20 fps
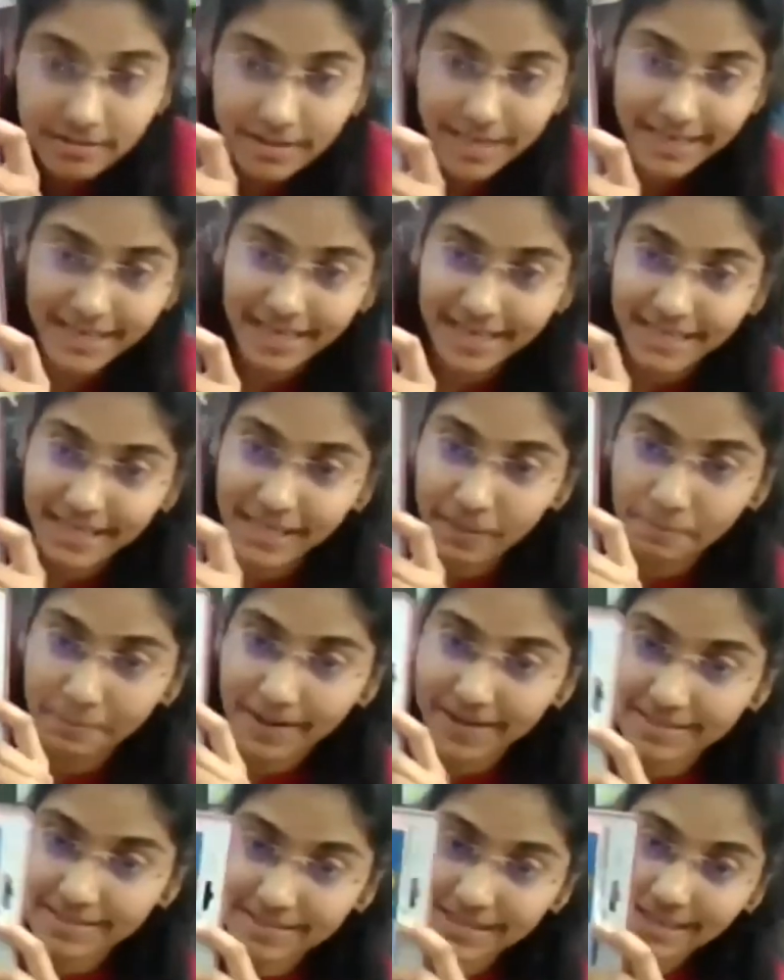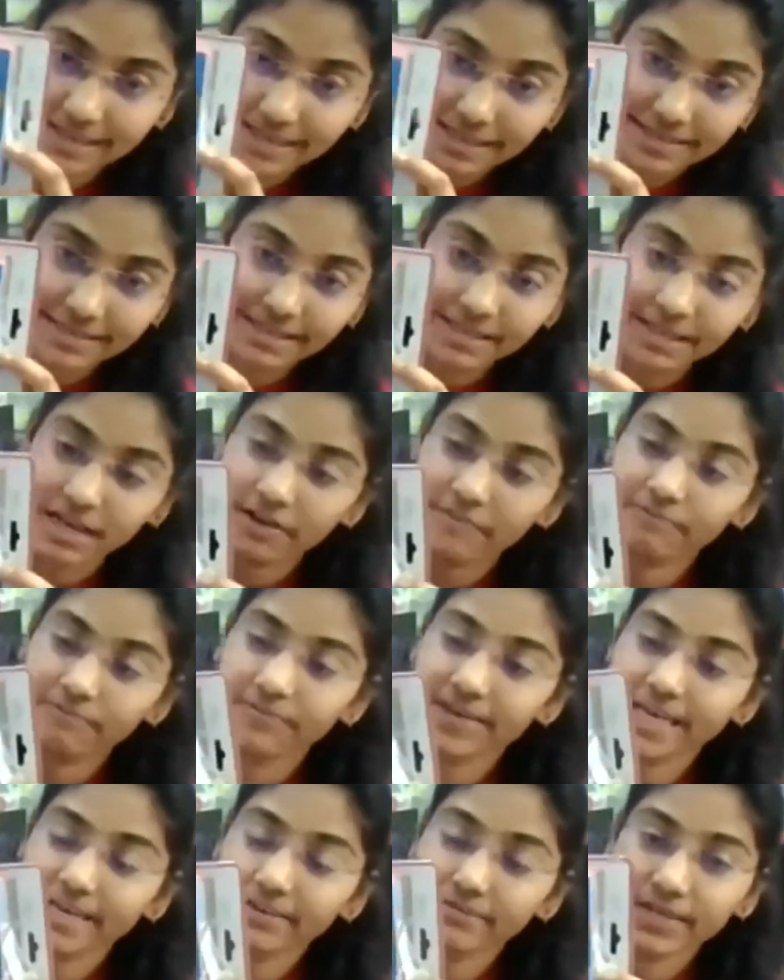Again, a puzzle
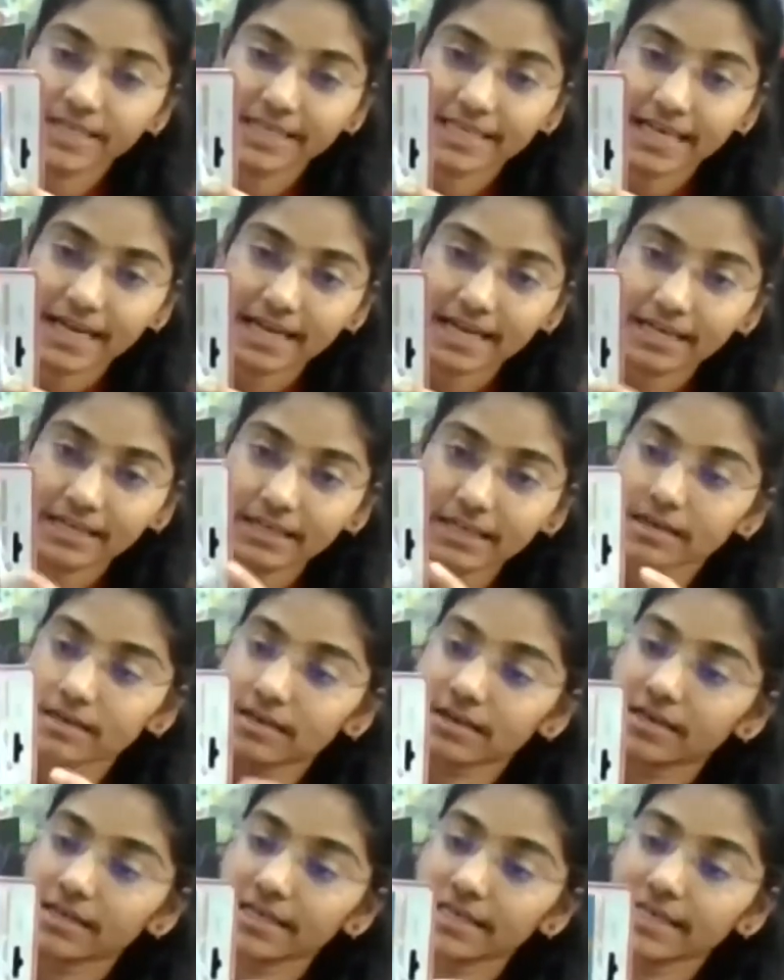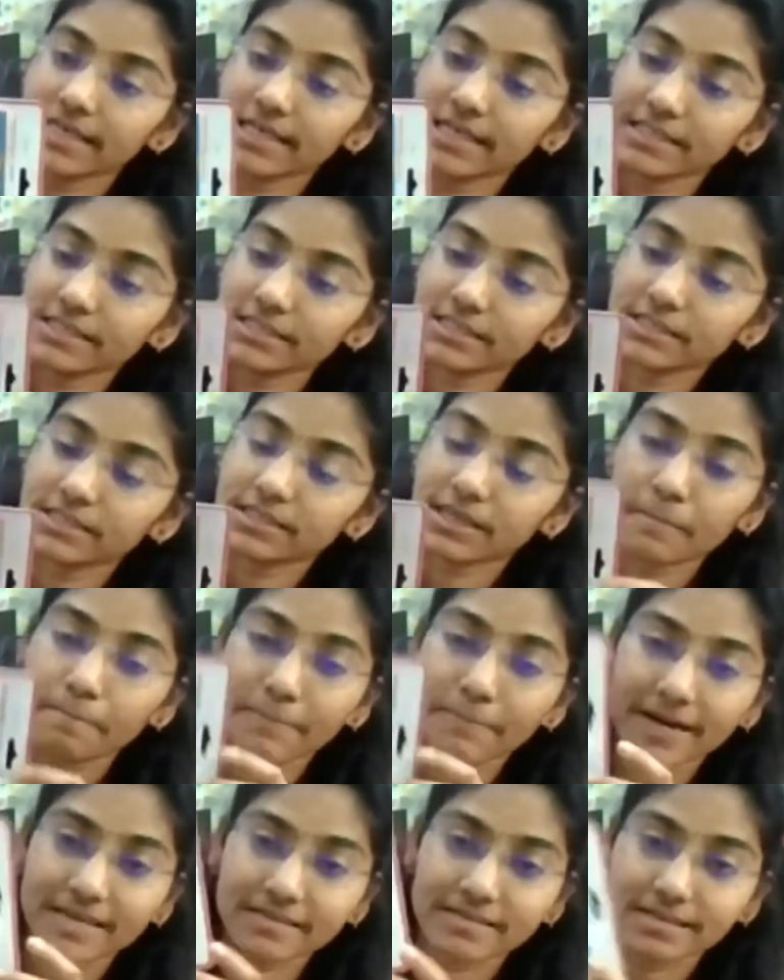where we can, each
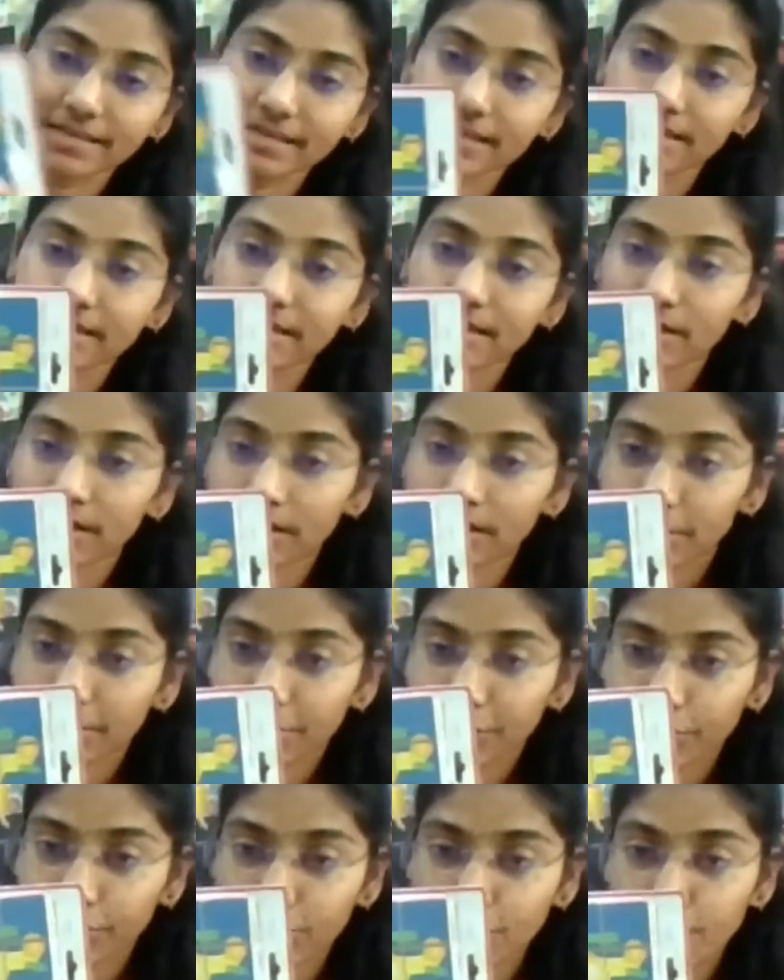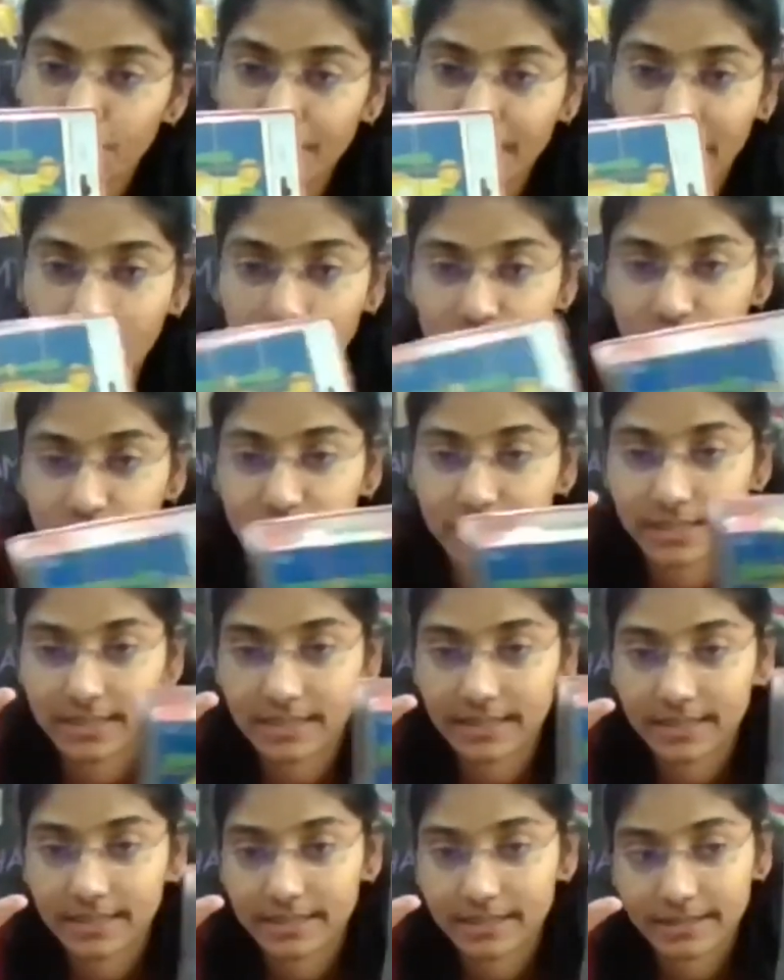puzzle cube comes with
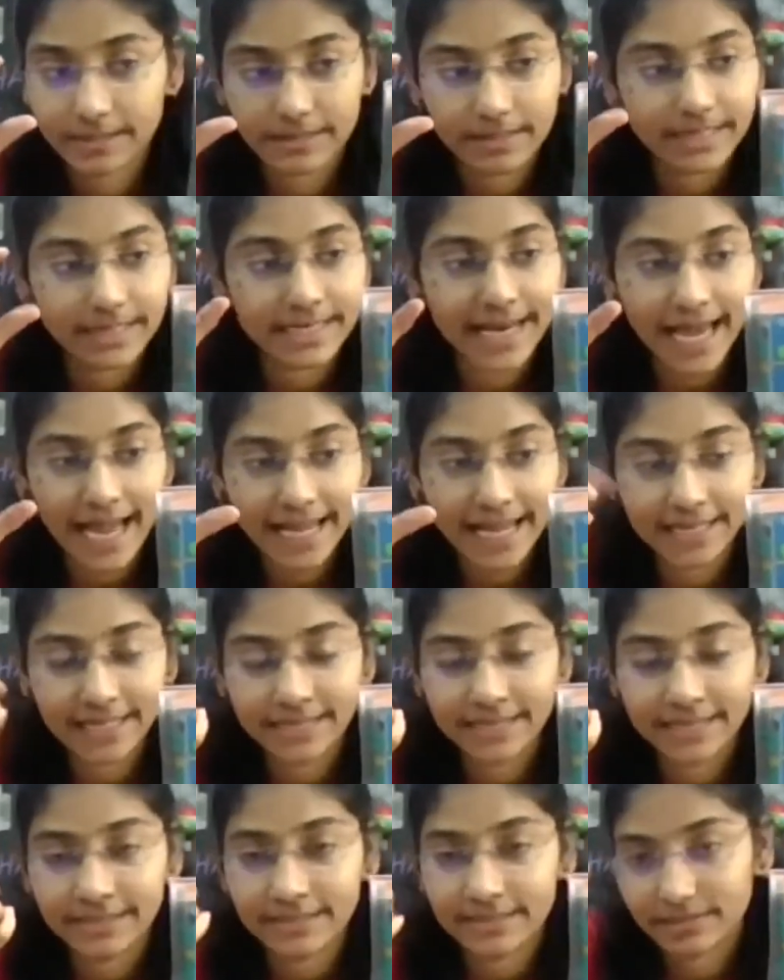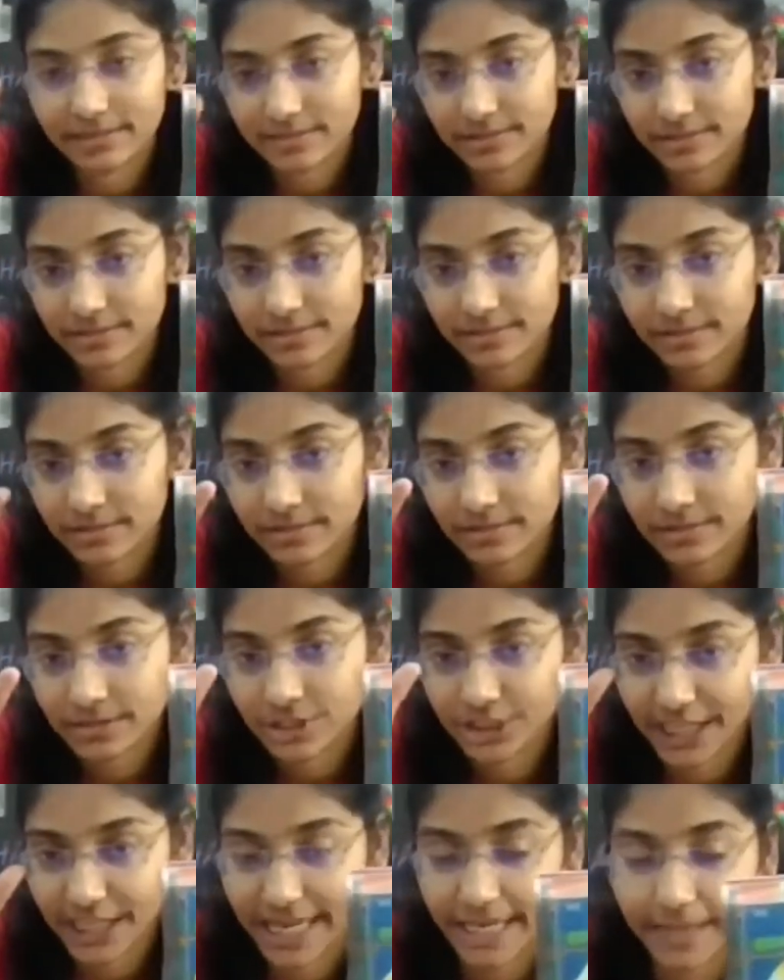9
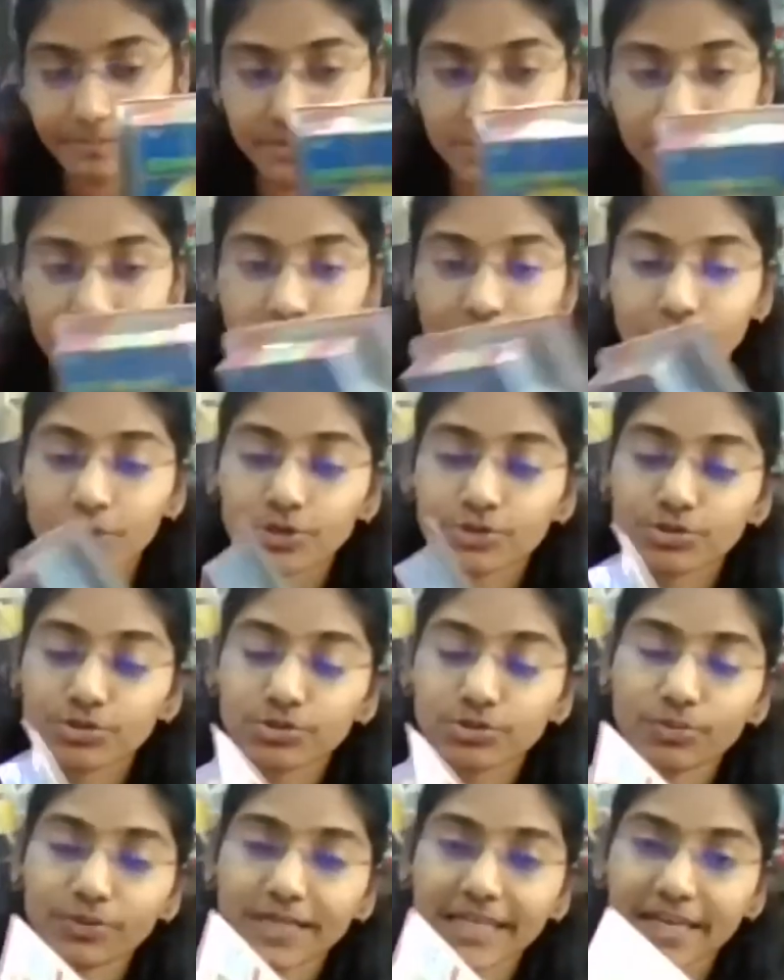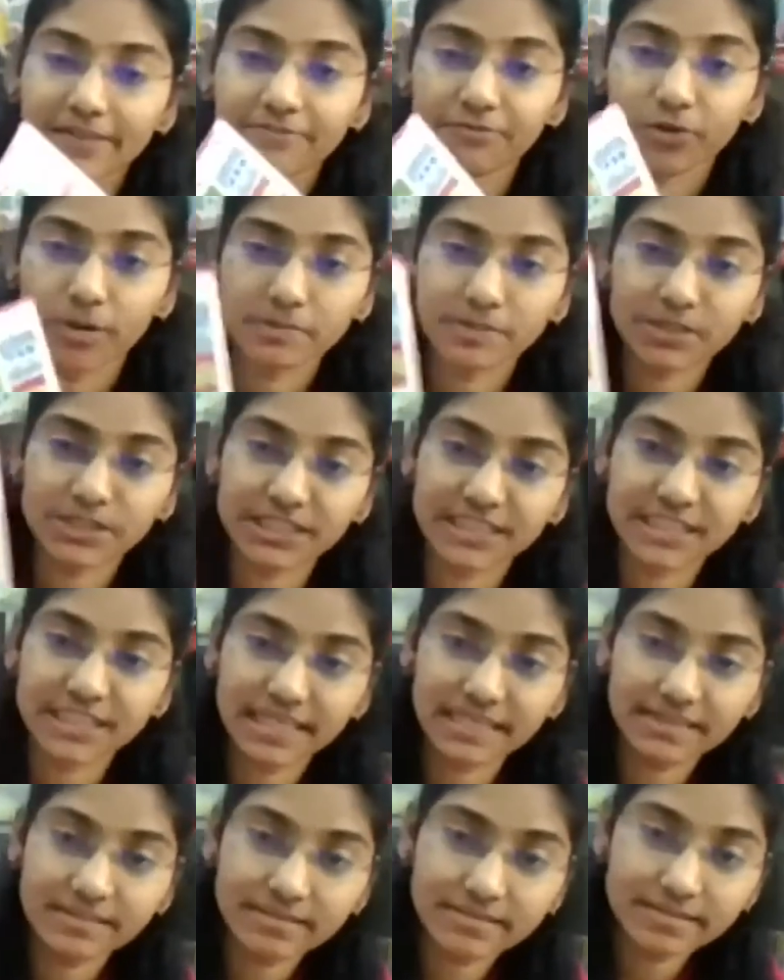shapes. So we can form
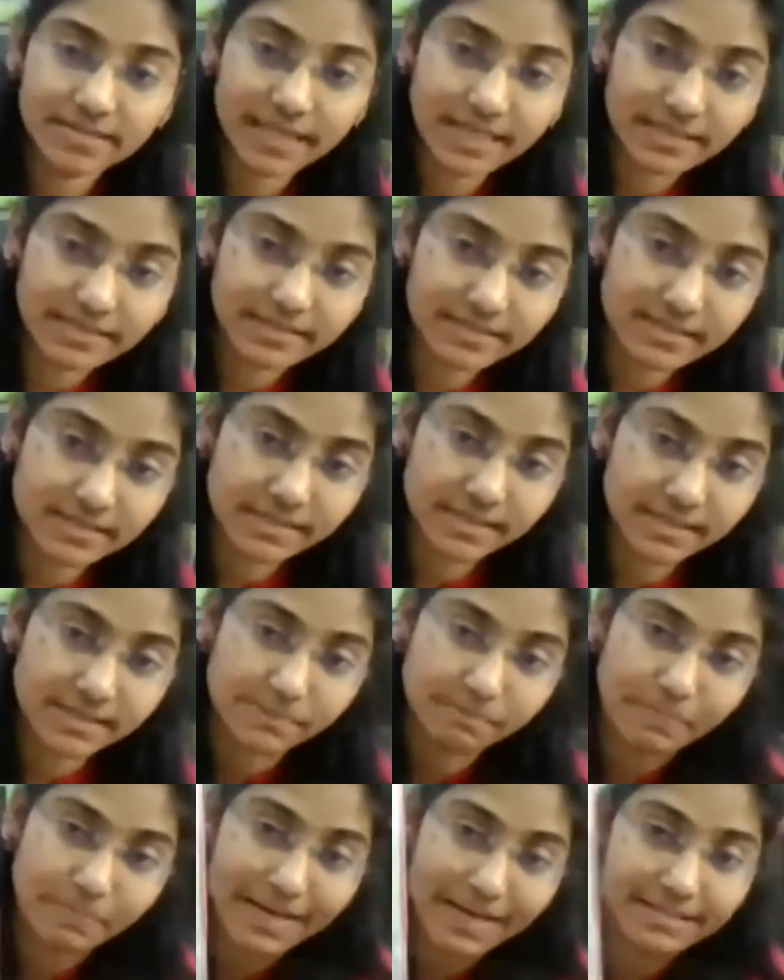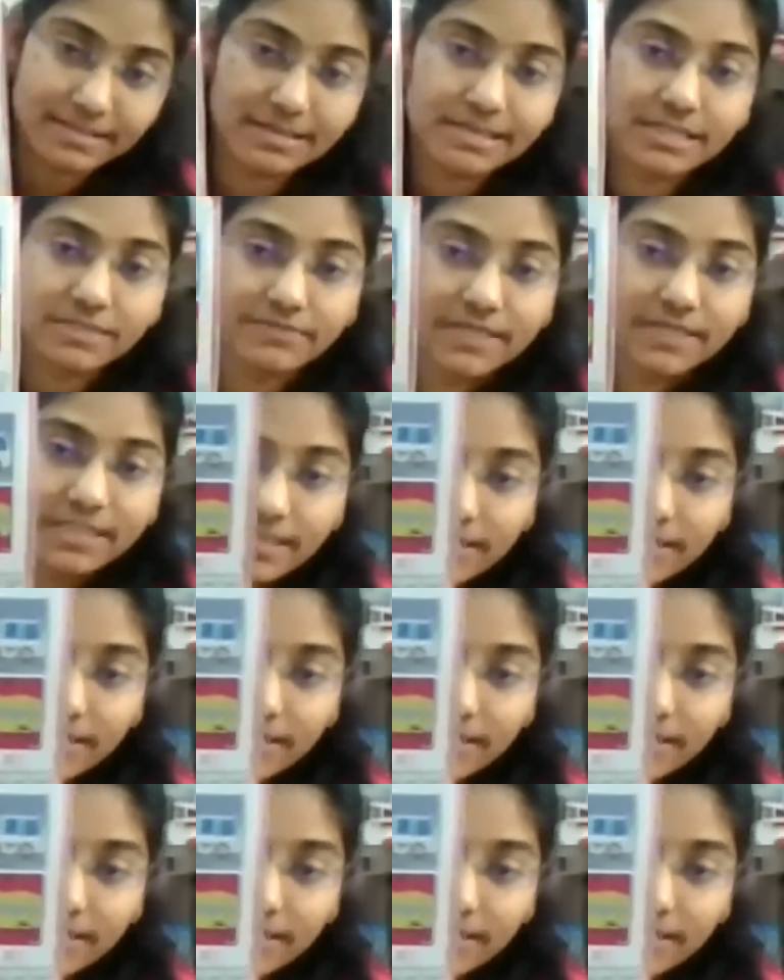6 puzzles with